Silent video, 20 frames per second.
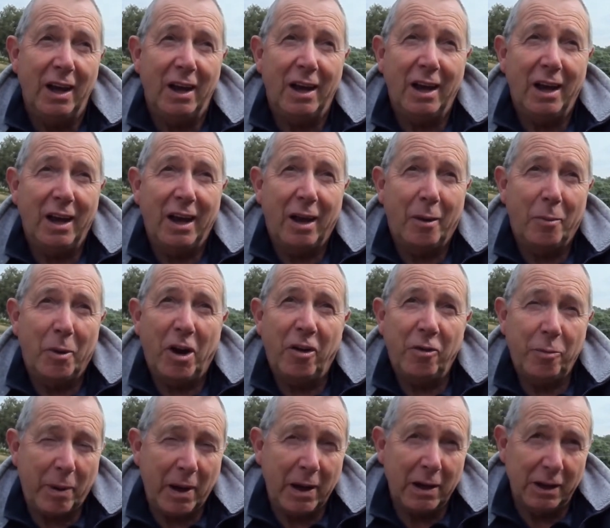uh, I mean,
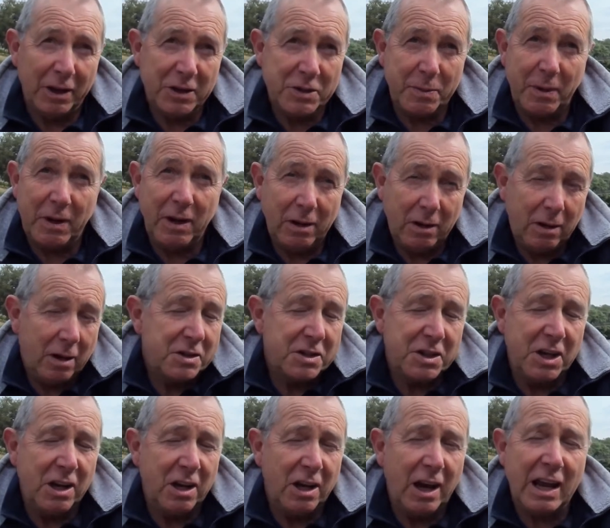I've paddled the sea,
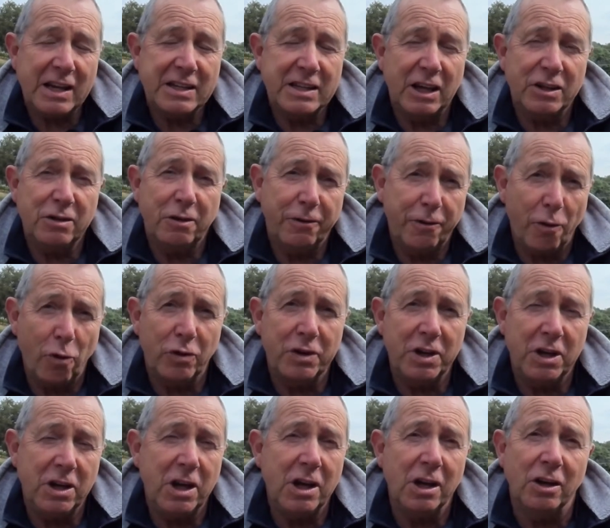say, in excess of
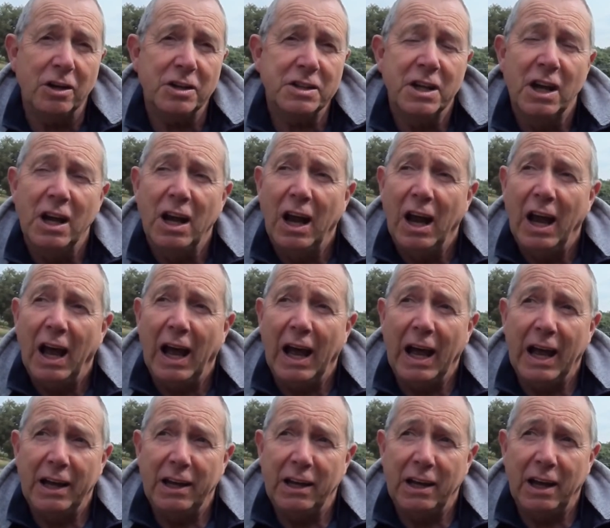40 years,
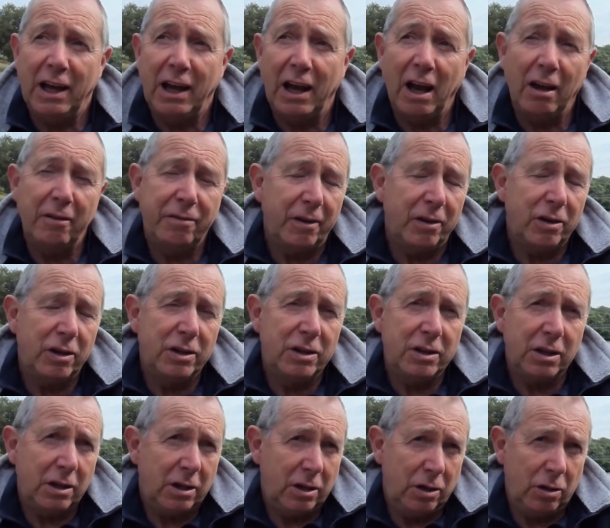and uh, I've had
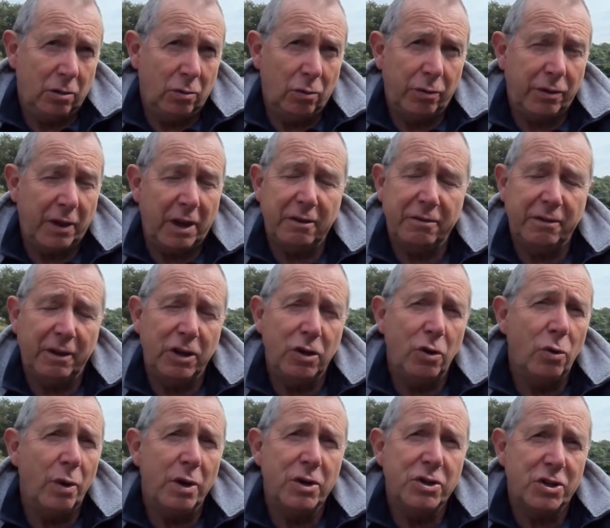you know thankfully
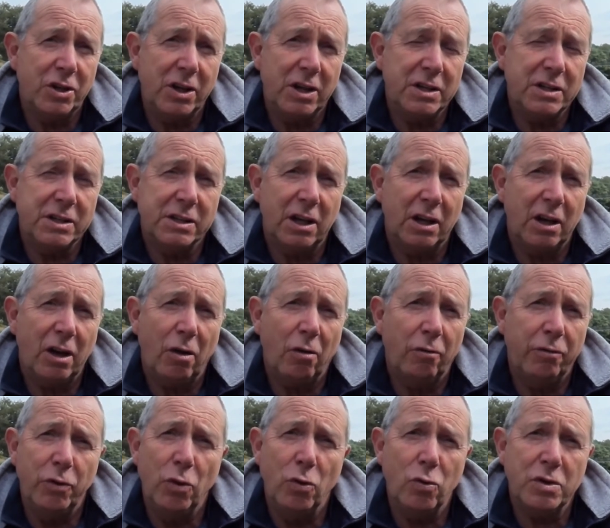no injuries uh,
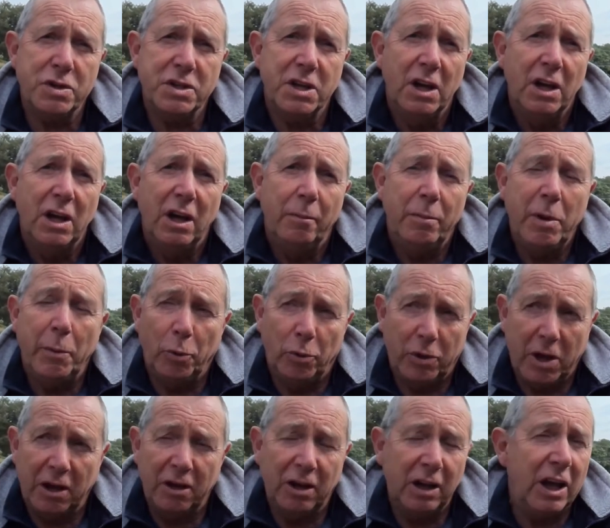of note. People
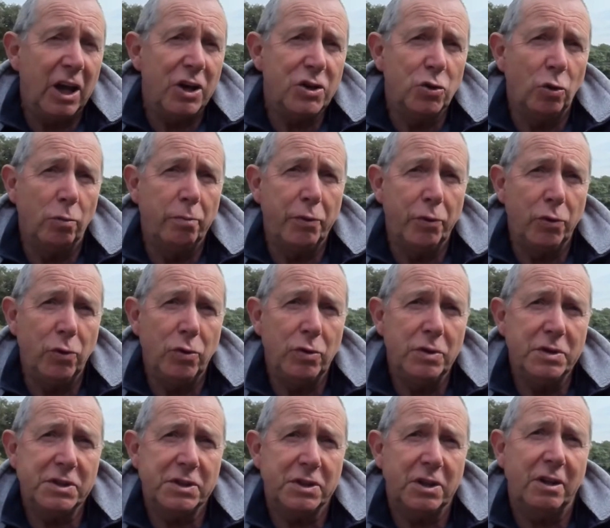get an occasional
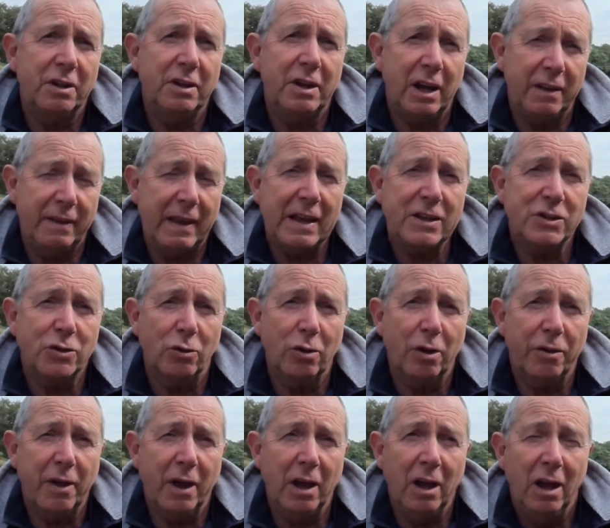bruise and, and that sort
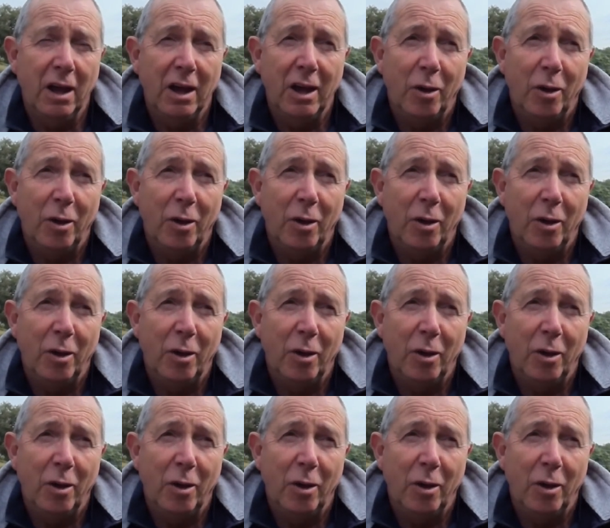of thing.